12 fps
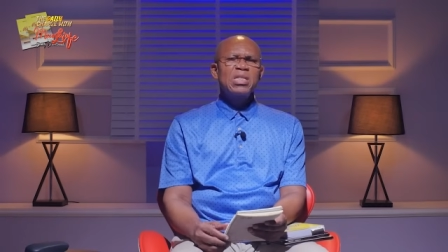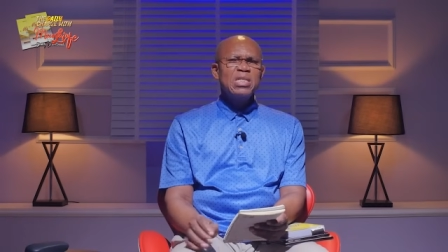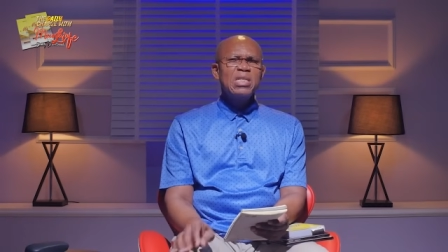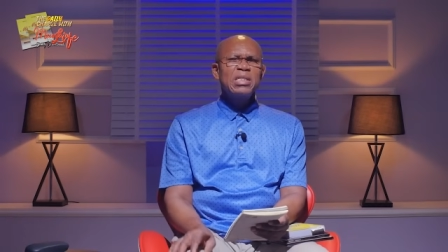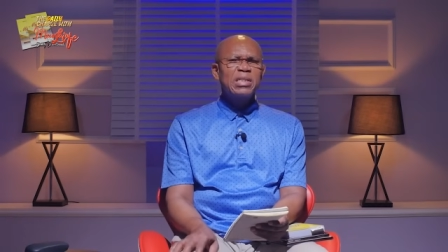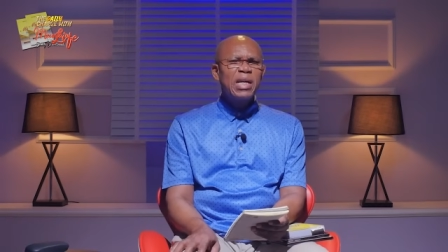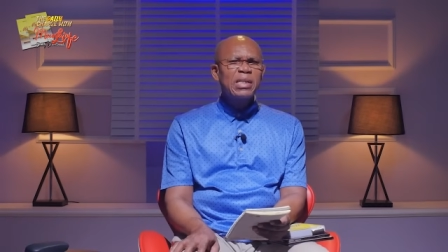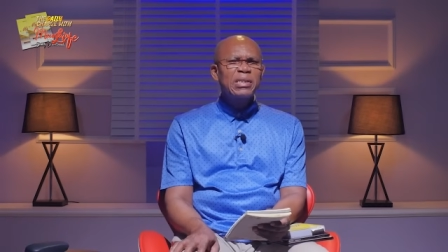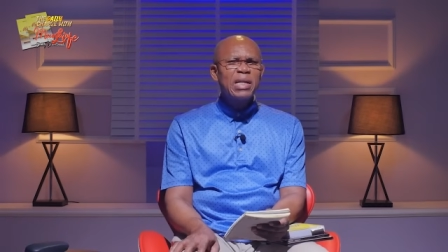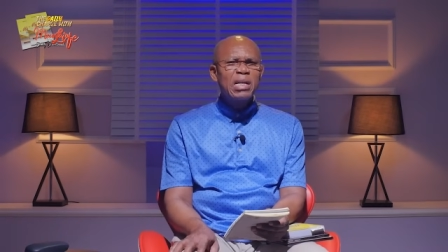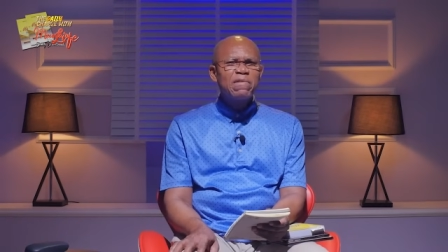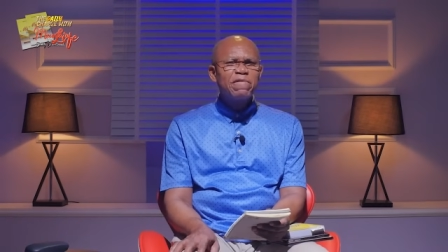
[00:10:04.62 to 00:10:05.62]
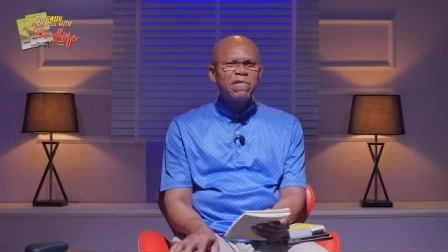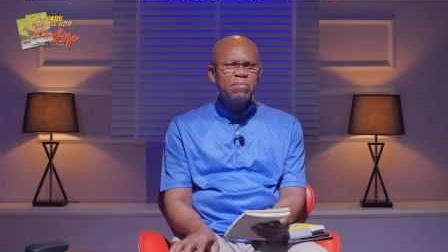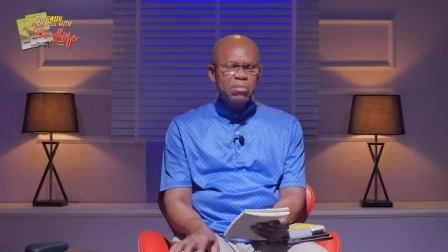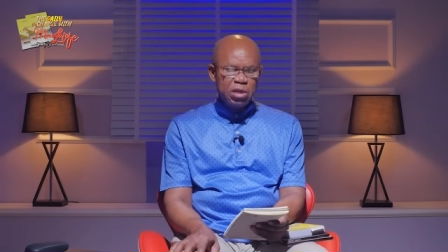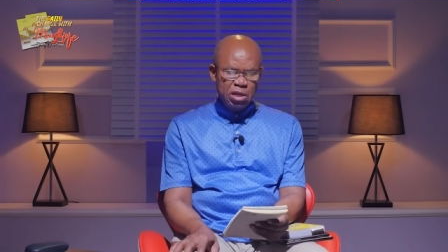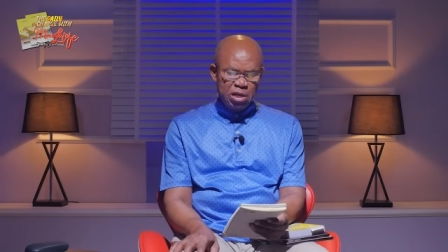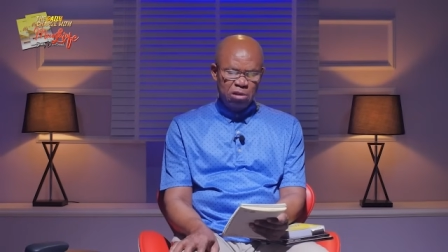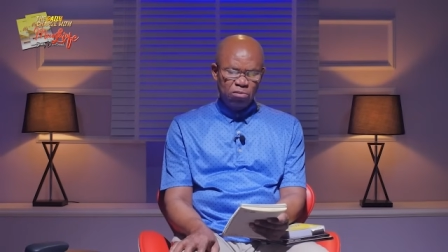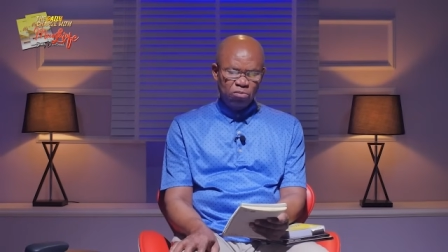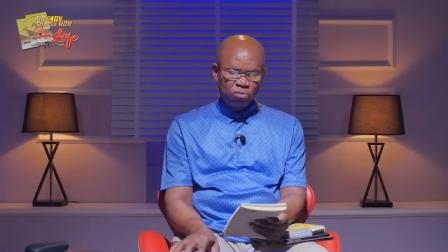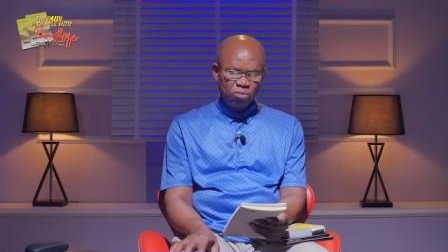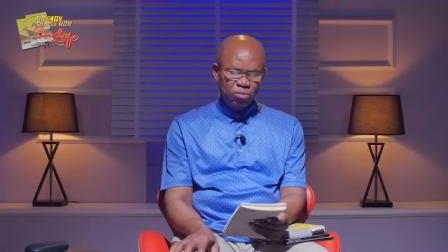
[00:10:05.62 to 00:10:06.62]
A standard family
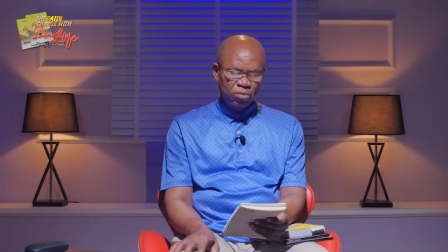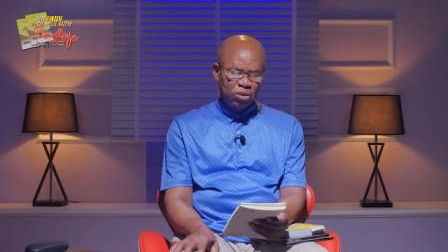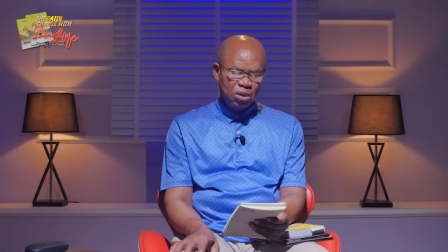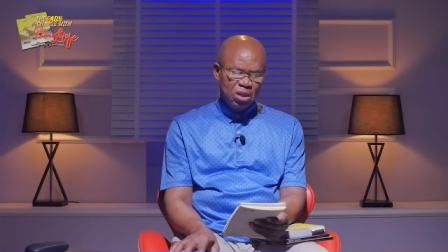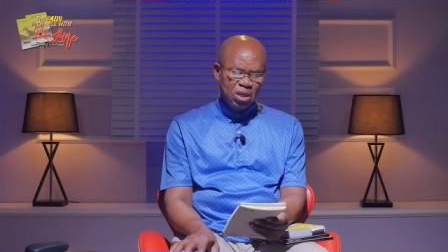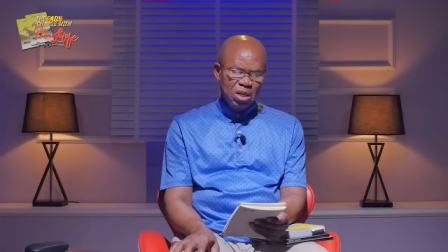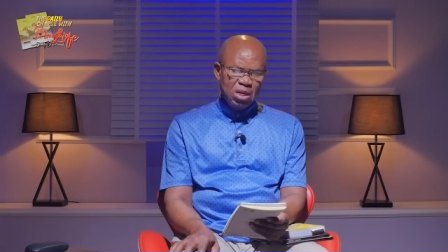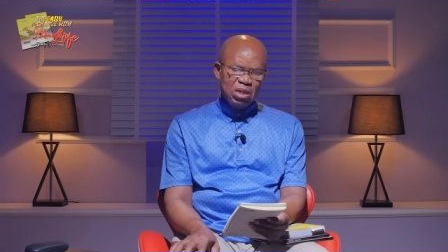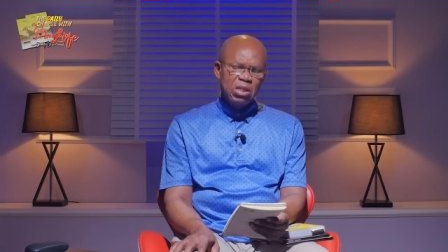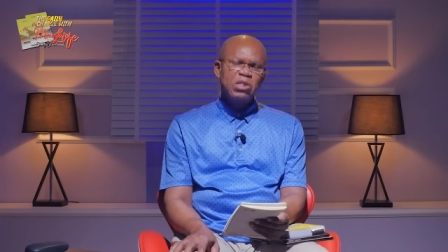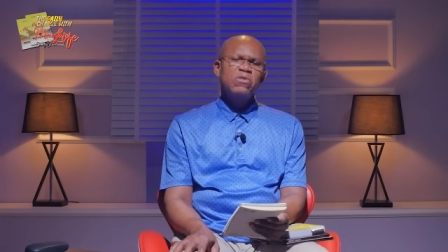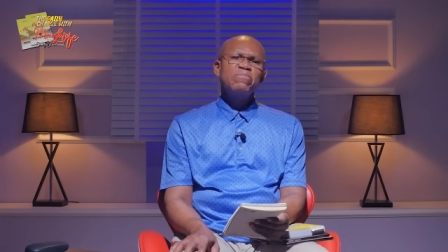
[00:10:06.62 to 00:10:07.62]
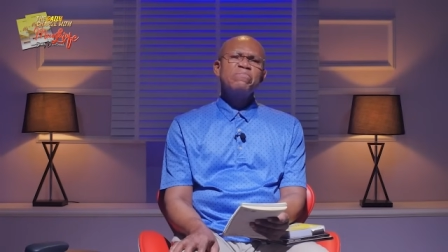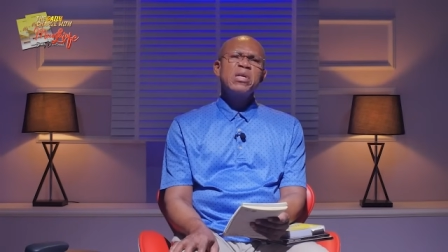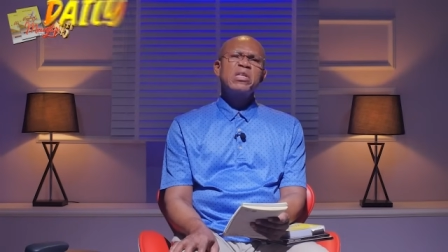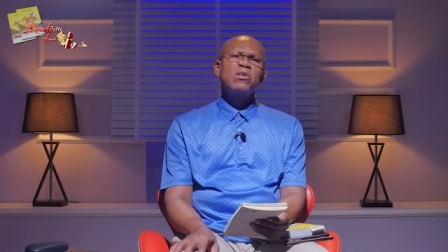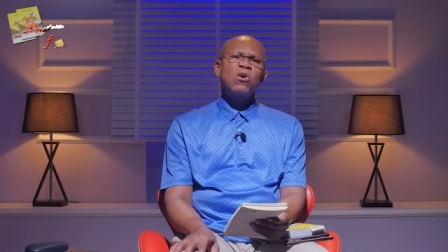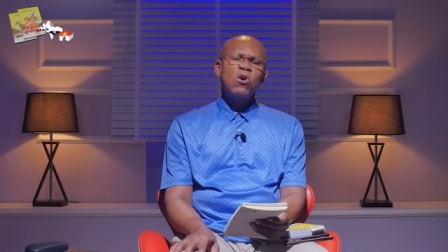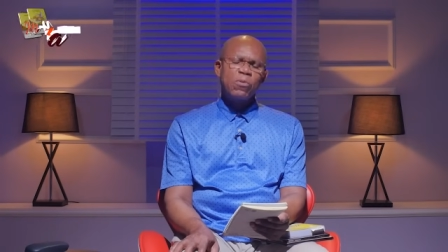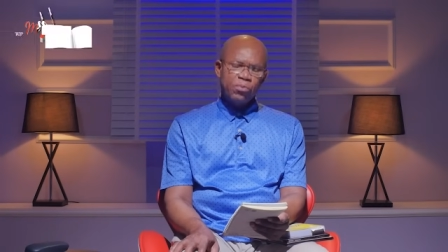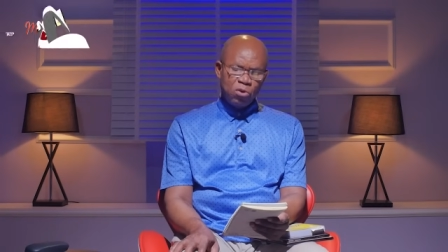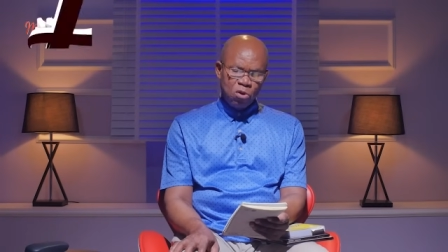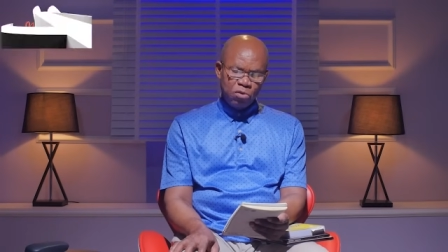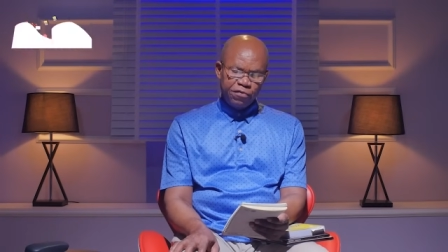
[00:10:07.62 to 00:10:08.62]
is made up
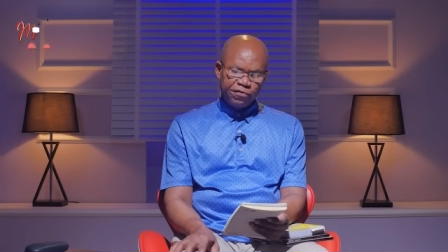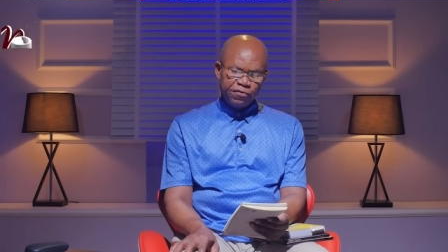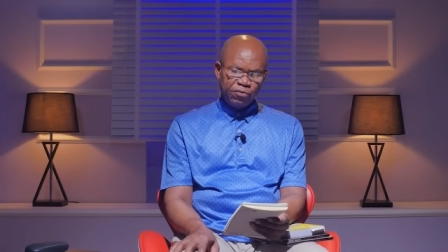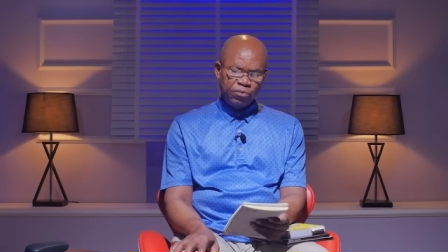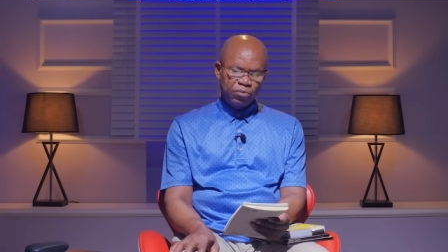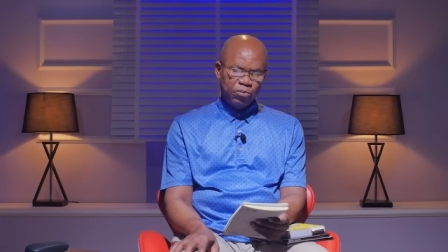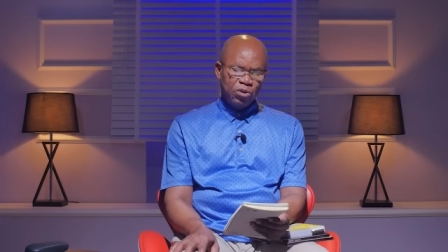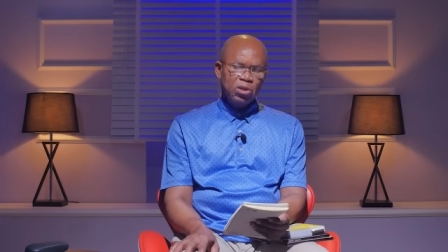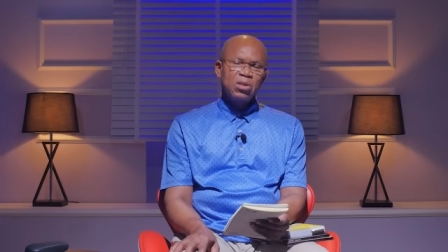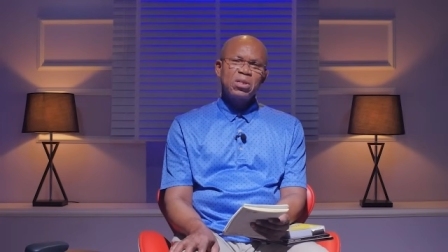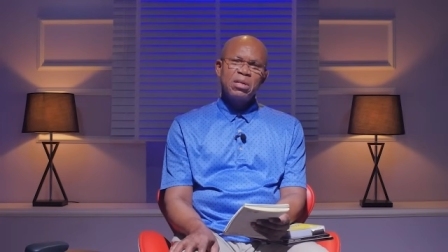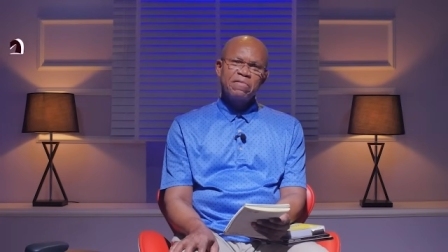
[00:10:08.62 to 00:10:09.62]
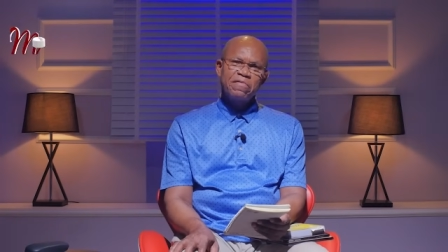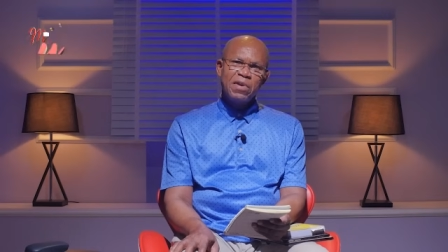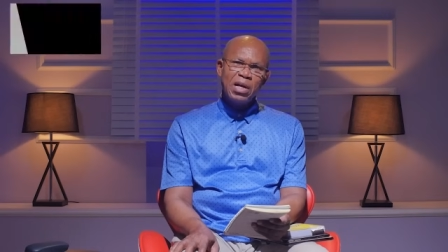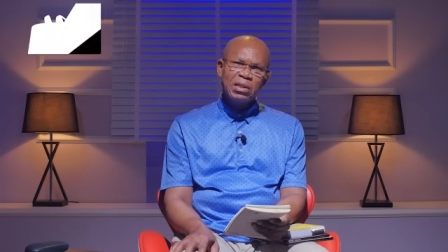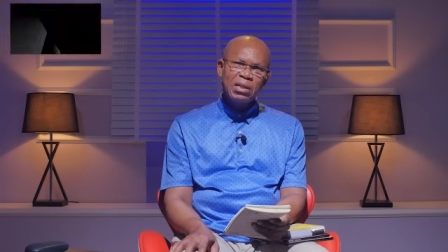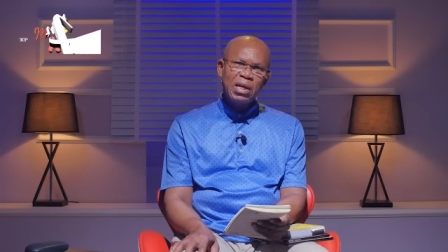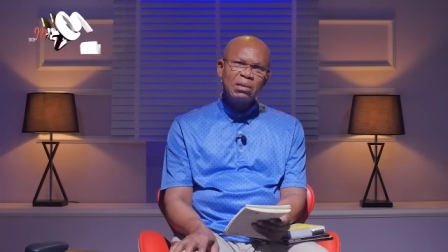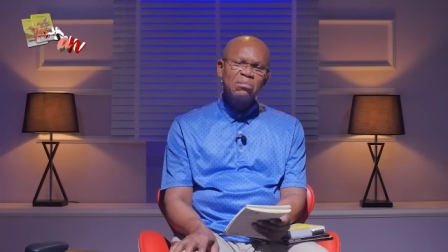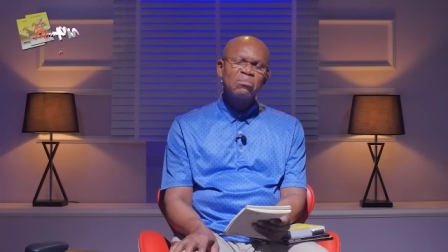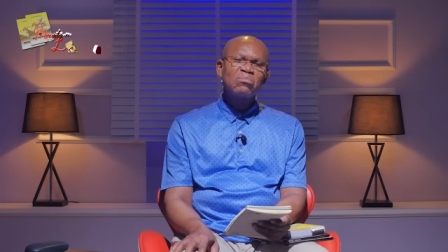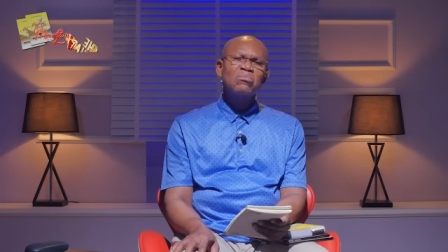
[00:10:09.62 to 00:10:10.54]
of the father,